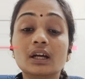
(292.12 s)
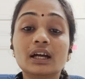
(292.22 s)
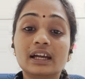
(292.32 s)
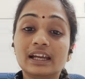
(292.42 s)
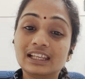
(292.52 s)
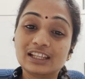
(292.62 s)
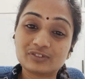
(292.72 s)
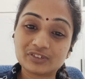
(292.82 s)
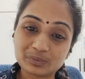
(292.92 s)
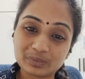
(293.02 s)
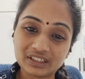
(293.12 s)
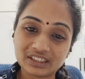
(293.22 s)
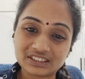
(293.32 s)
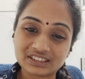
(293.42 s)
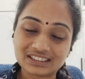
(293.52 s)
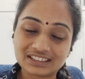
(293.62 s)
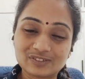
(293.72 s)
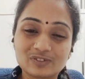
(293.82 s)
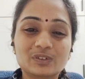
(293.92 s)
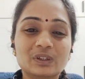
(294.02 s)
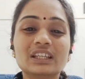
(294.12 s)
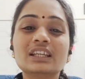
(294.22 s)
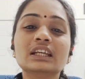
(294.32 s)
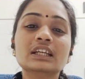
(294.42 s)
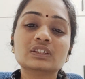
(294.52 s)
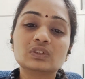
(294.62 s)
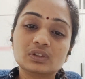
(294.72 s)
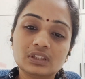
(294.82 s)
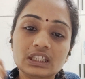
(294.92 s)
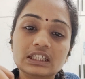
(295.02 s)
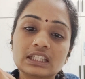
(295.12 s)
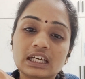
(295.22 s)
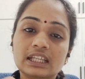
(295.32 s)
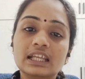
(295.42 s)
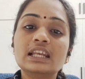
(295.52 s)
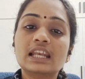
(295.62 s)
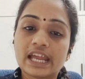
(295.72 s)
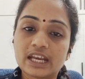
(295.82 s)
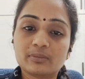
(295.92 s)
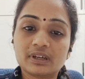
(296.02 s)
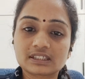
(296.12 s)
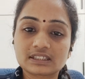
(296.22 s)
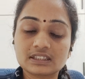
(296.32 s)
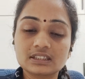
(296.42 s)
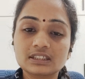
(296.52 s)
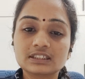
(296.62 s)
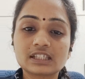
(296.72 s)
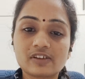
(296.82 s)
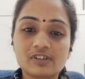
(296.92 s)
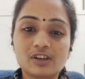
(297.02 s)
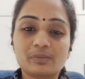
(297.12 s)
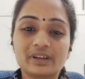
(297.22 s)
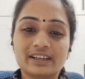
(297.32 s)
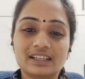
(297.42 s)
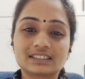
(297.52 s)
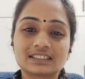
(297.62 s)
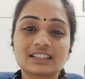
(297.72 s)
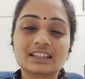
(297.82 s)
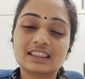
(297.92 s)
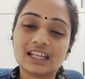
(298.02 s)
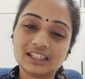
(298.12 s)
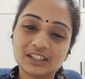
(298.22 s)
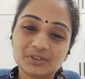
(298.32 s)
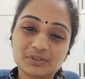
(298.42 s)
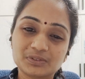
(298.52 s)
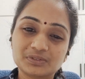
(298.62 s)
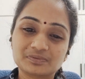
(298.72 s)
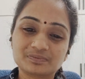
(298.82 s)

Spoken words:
I left out PNS itself. Okay, so these are the landmarks in cephalometrics. Thank you.